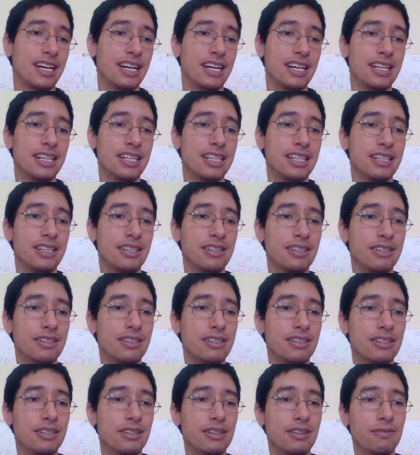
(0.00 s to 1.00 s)
uh
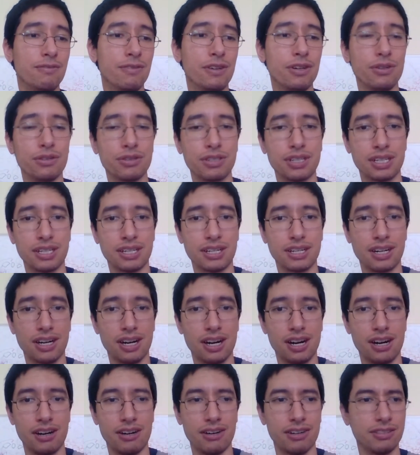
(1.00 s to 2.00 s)

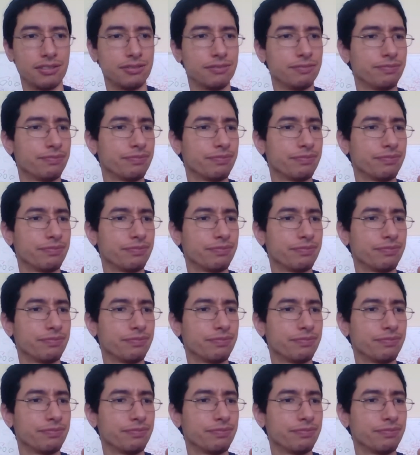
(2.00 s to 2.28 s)
Volcarn.